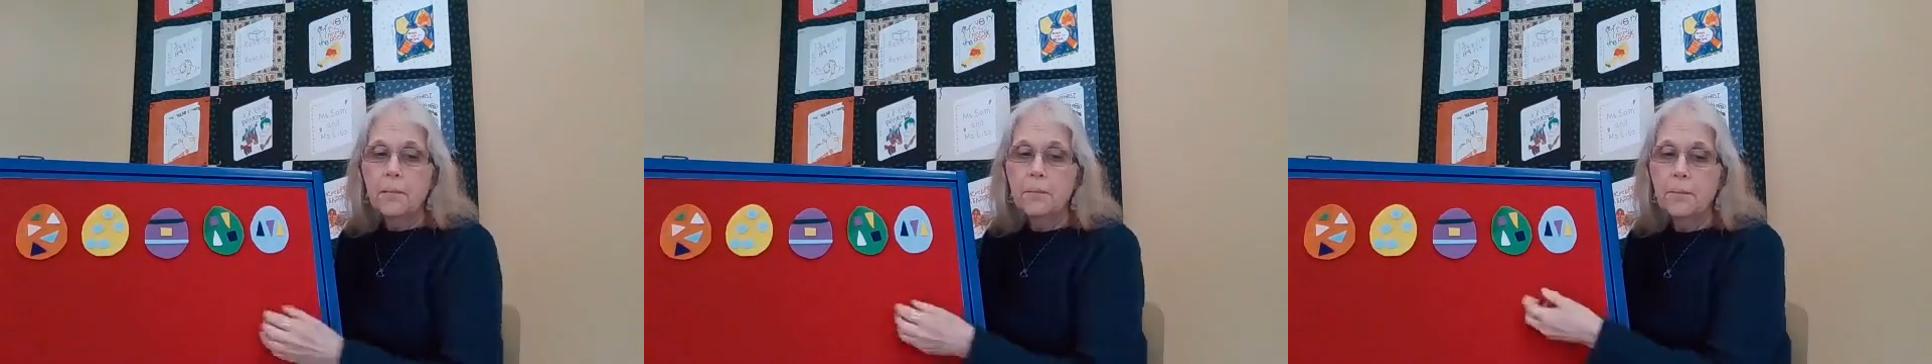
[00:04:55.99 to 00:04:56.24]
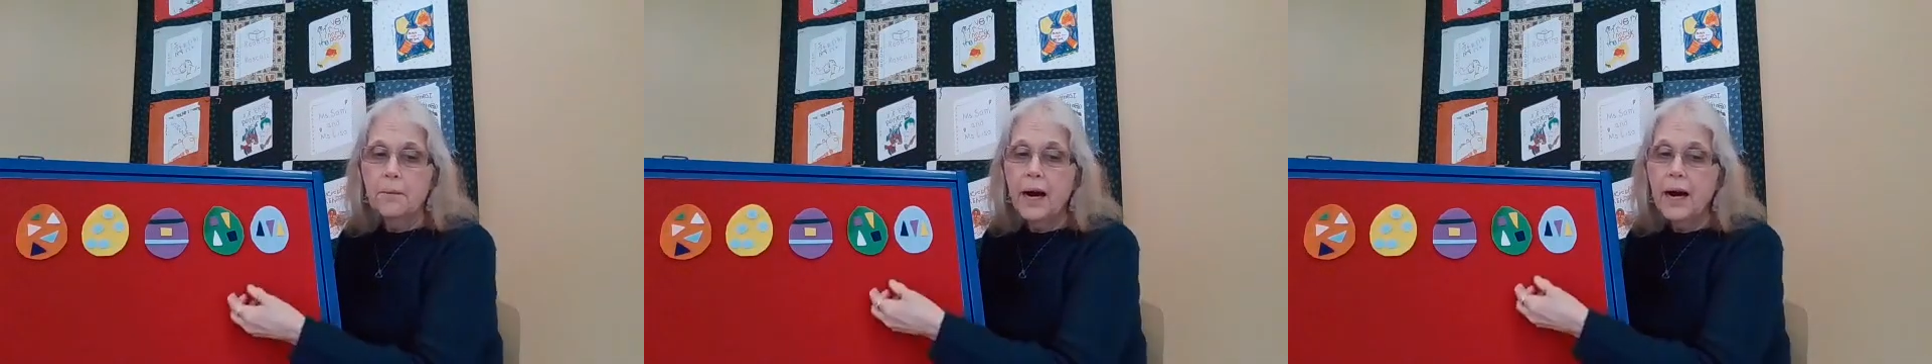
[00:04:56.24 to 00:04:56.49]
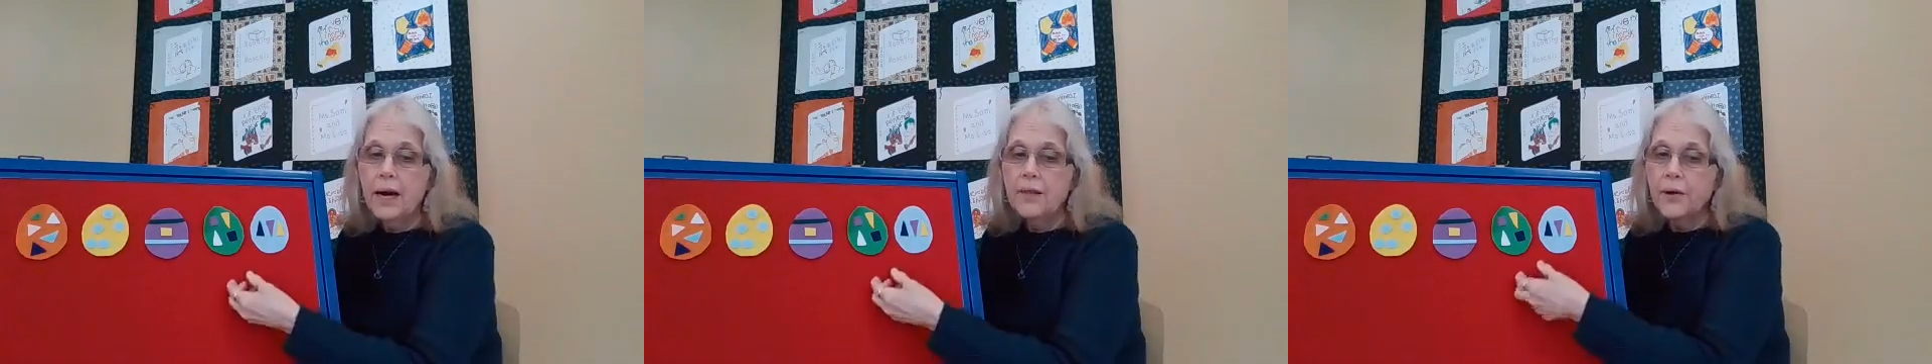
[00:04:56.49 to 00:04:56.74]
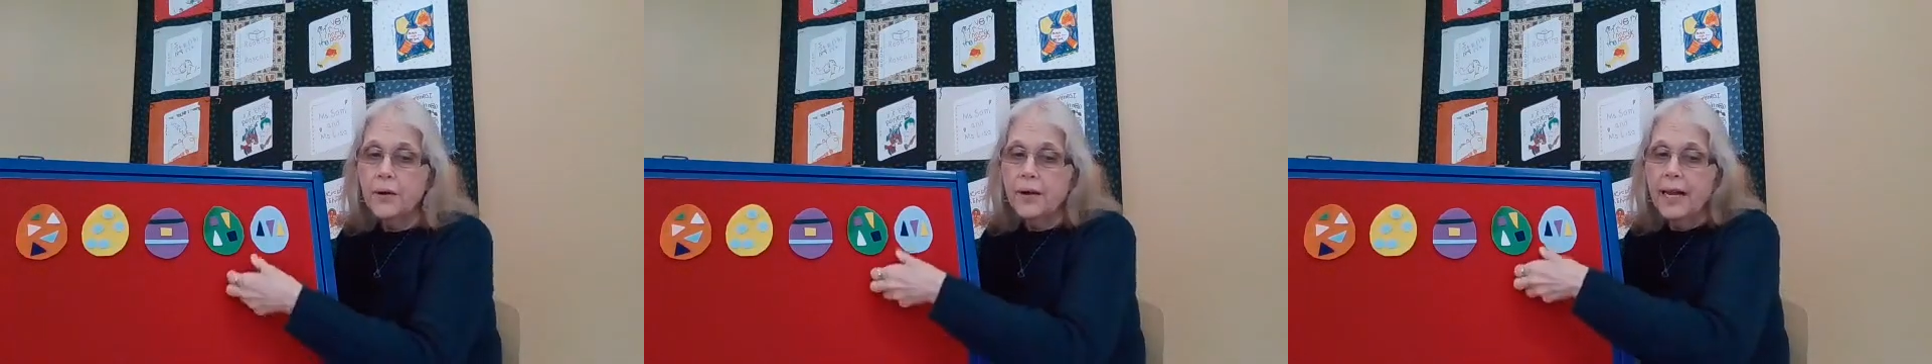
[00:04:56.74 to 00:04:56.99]

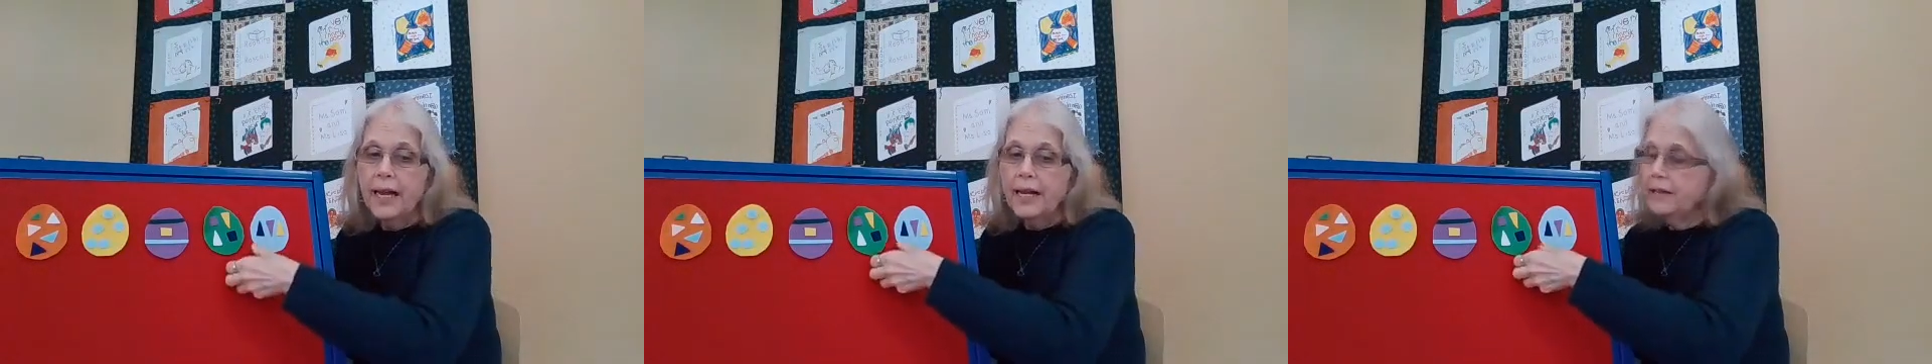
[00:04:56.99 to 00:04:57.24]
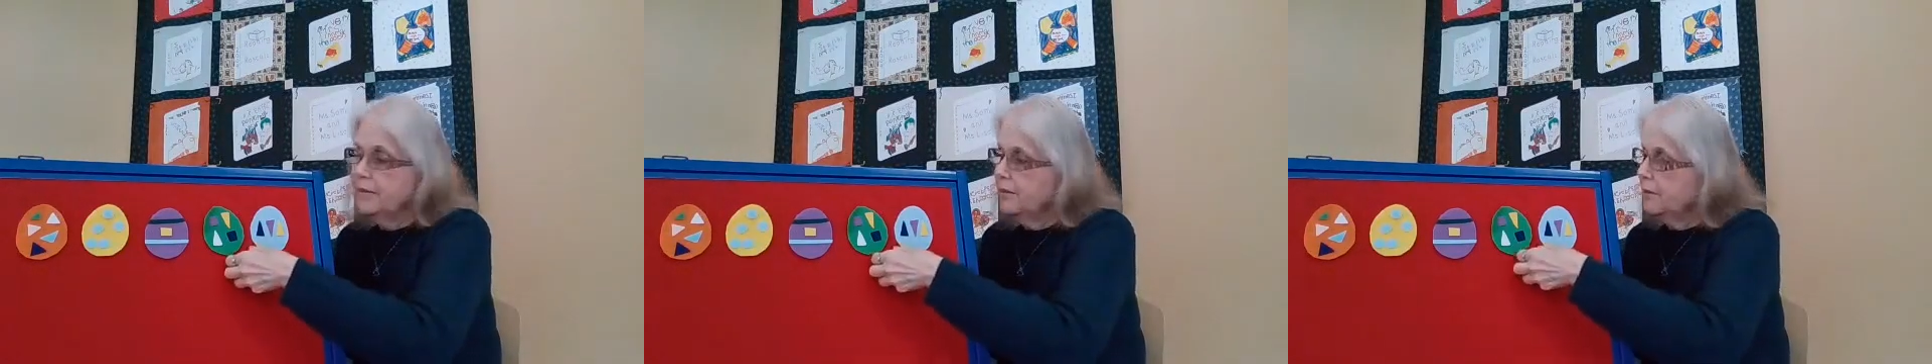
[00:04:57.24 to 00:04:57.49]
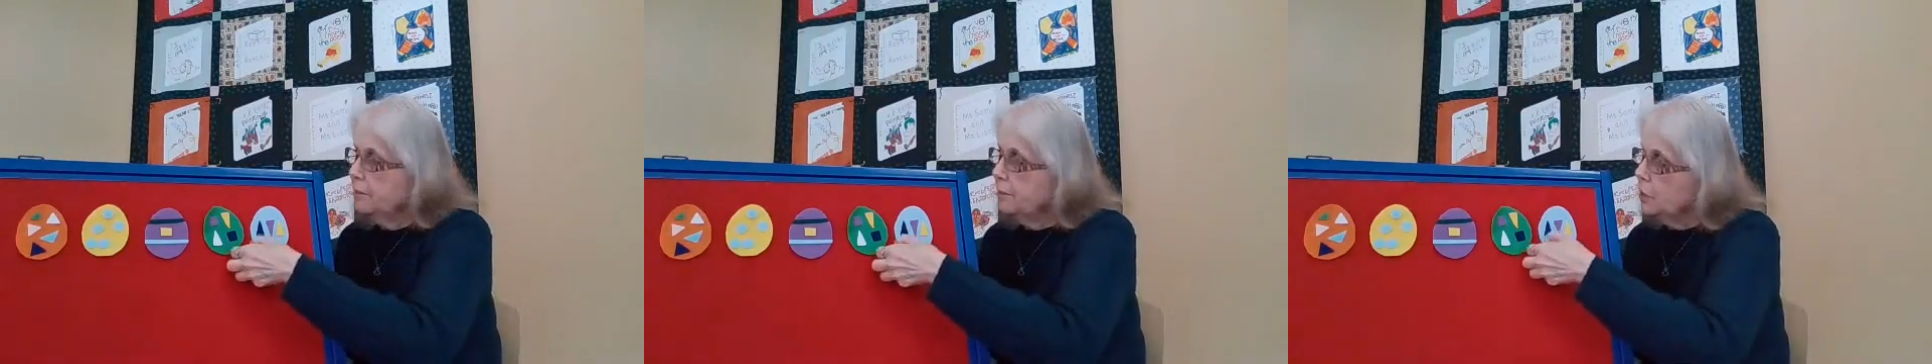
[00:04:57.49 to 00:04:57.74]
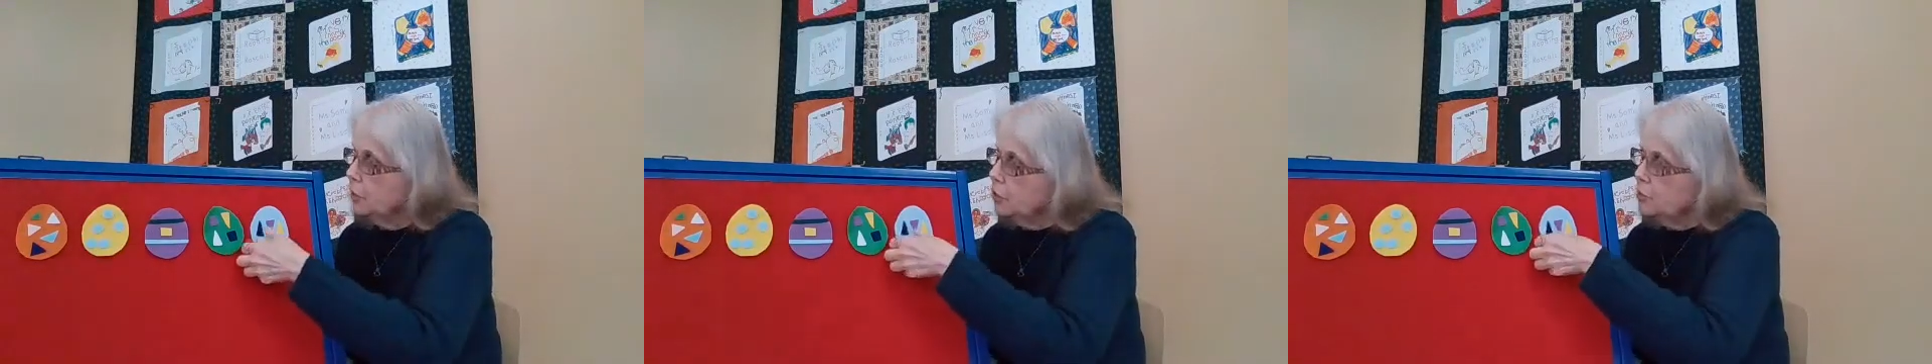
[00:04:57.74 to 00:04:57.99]
Mother ate the
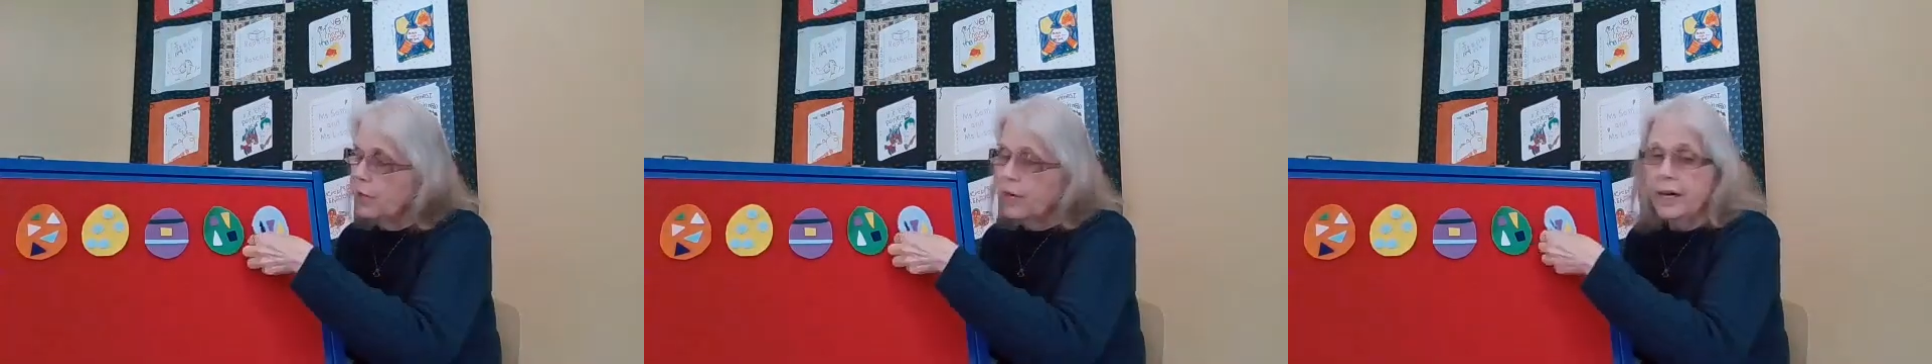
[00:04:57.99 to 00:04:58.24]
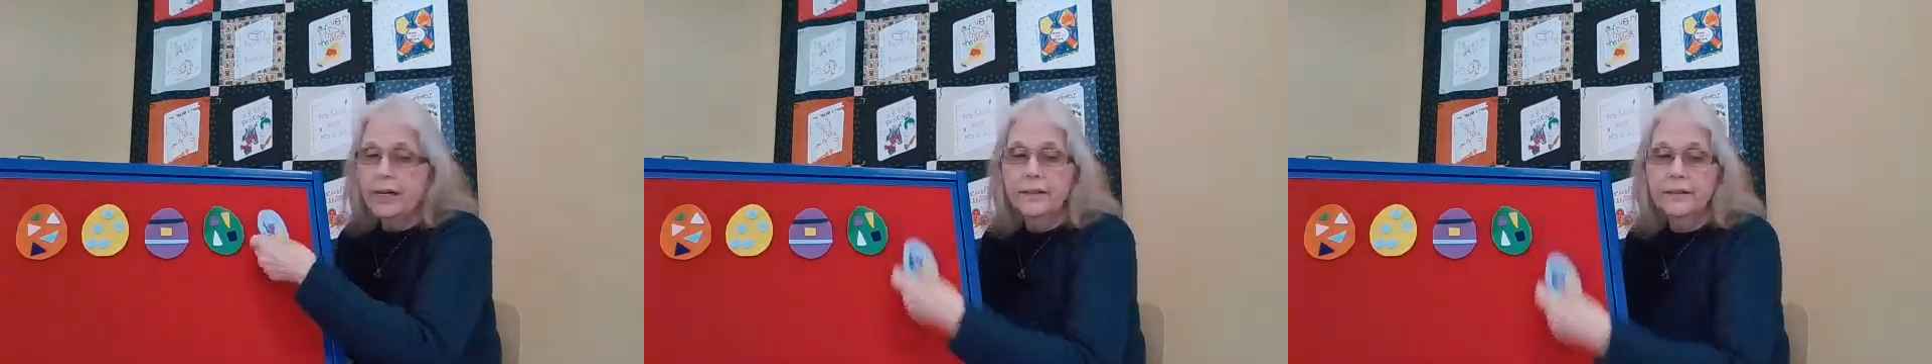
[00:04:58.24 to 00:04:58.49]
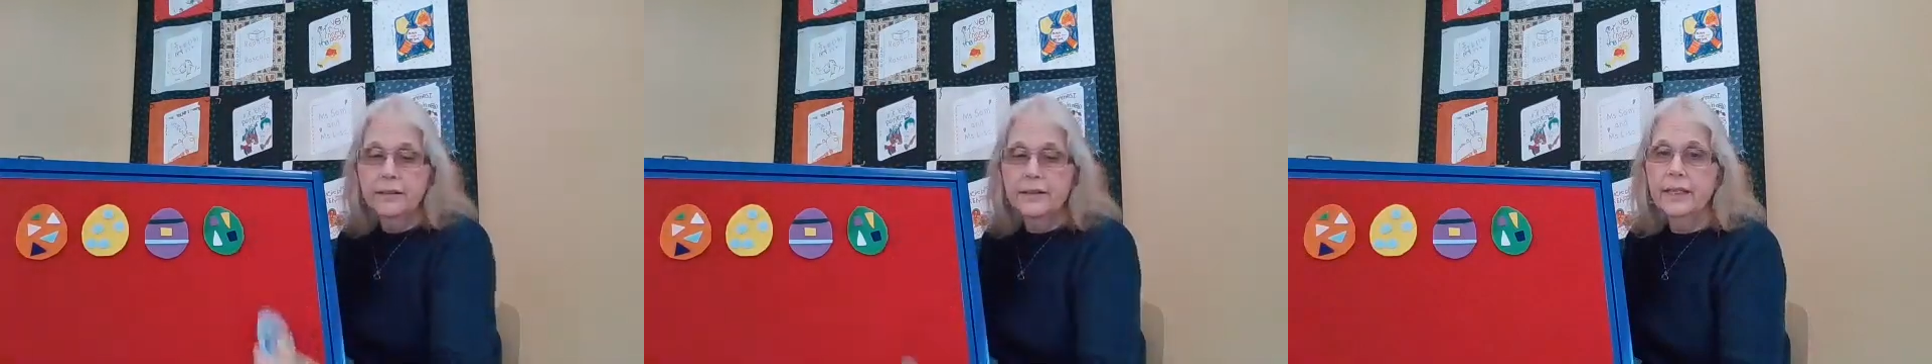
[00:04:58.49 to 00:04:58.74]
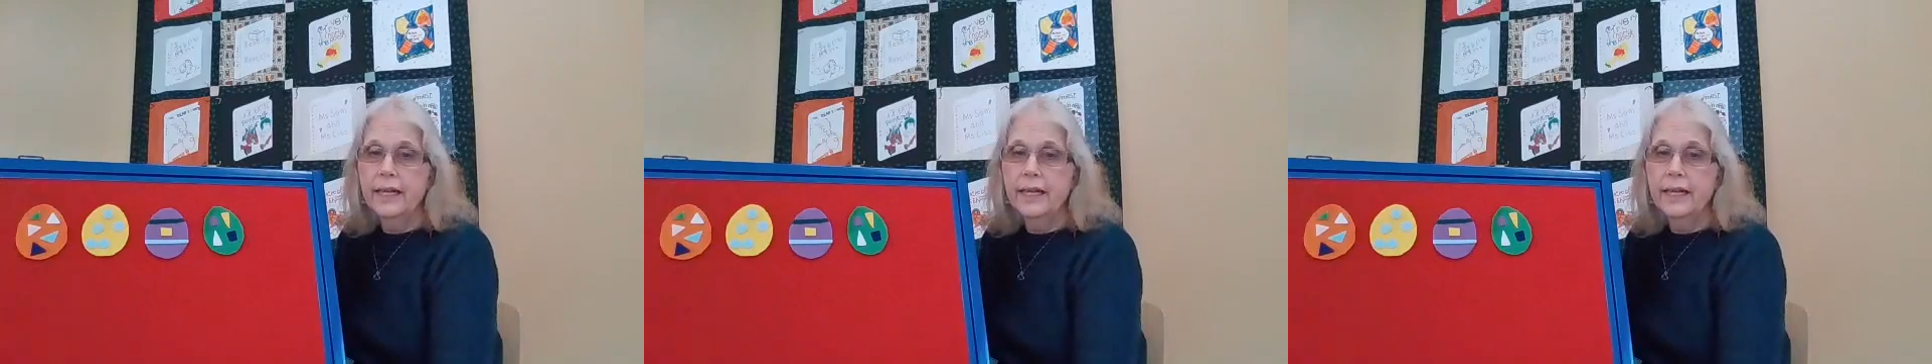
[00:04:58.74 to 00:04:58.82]
blue one,